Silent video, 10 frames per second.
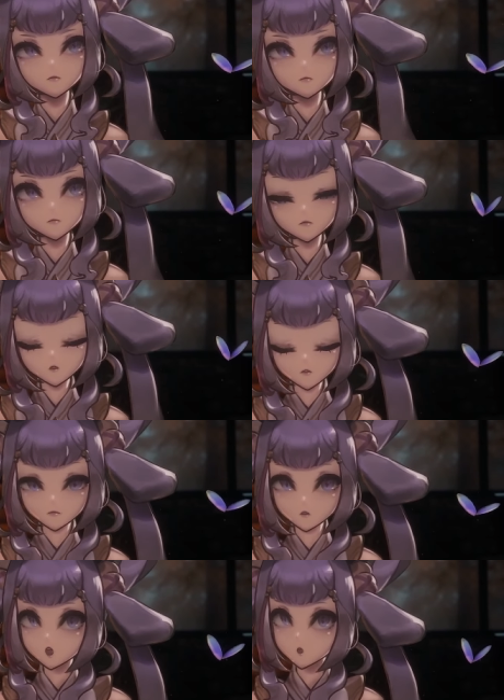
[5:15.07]
Do you
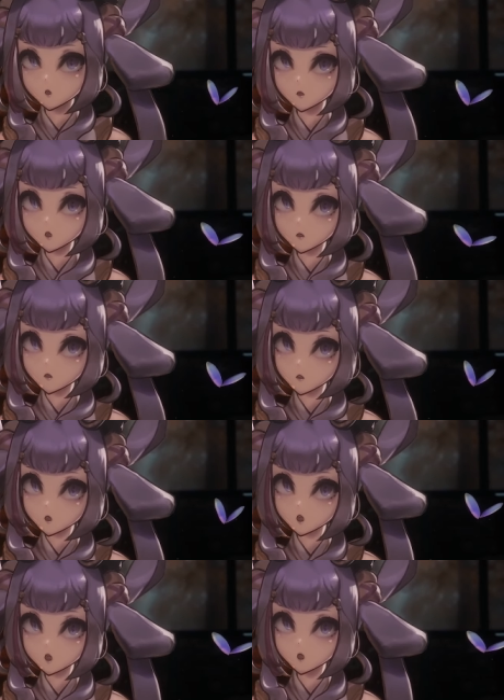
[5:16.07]
have a favorite
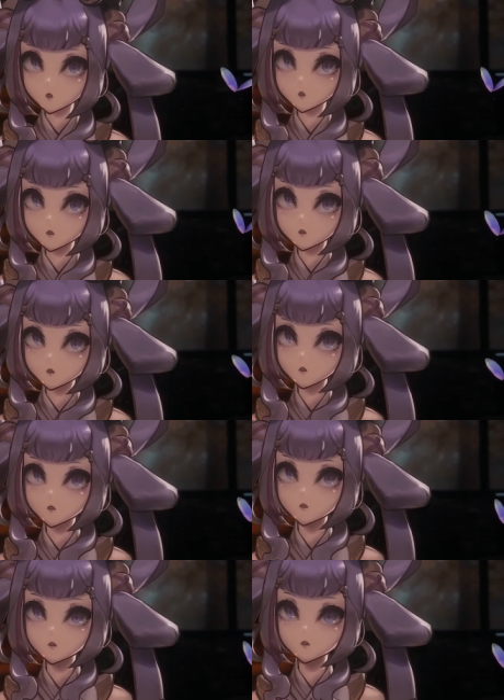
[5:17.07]
place?
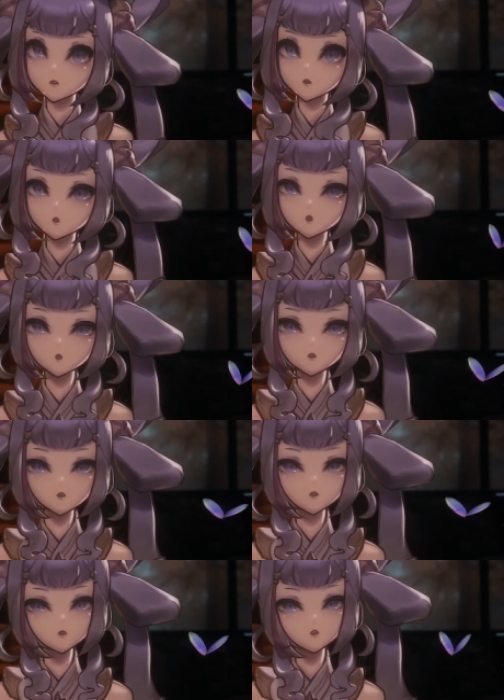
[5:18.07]
Is
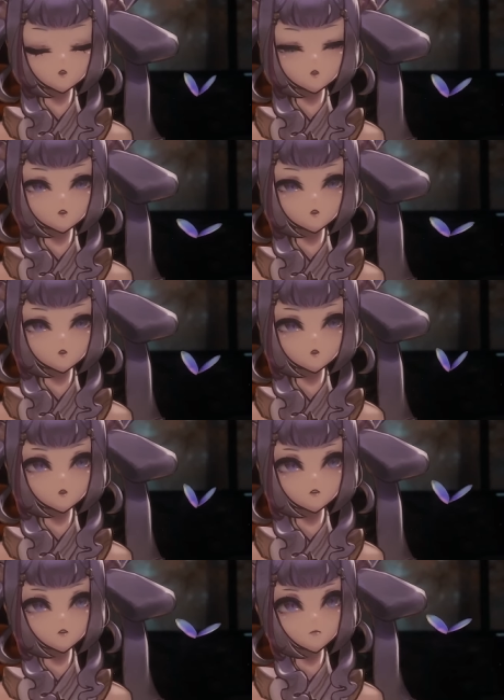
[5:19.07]
it
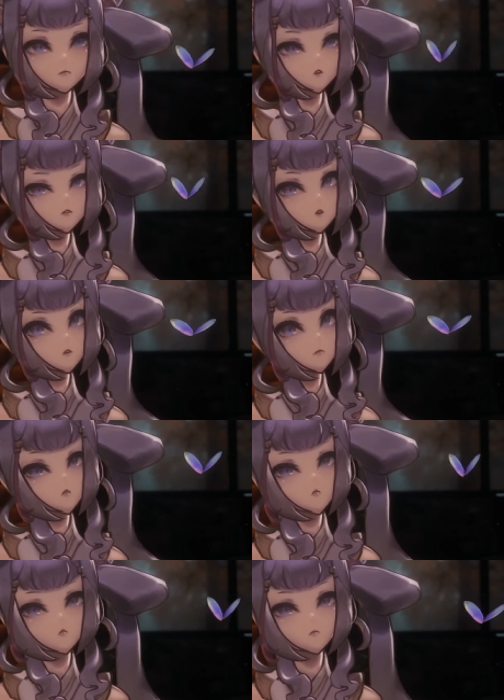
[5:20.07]
somewhere in your
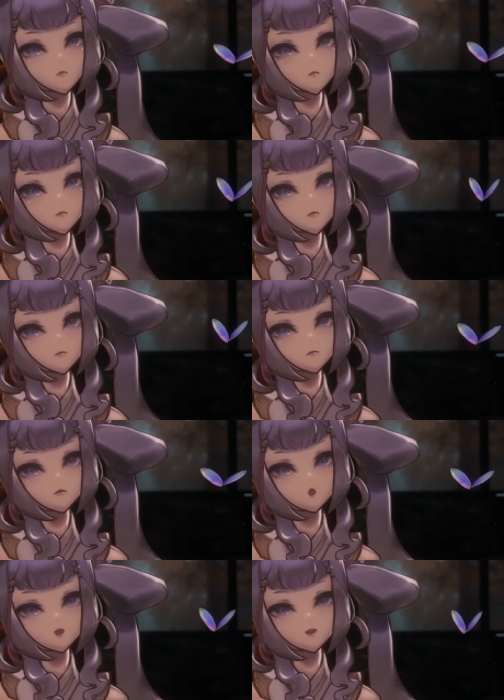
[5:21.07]
home?
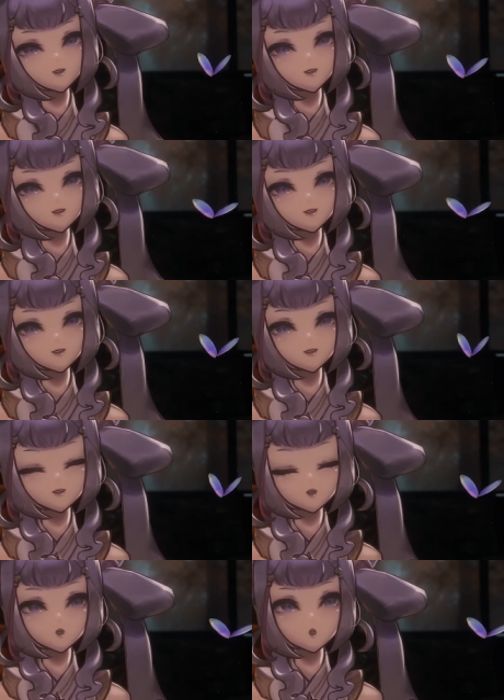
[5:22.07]
Is it
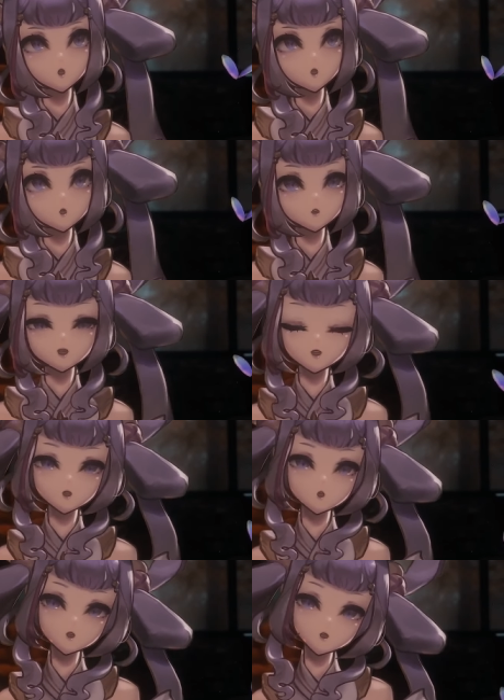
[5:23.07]
a
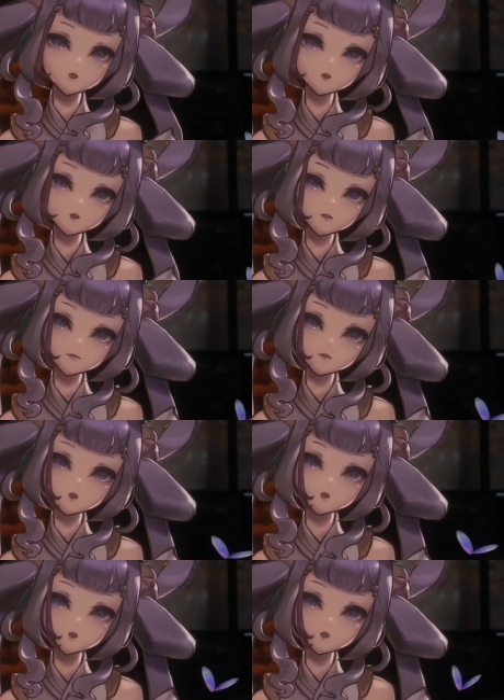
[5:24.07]
vacation you went on?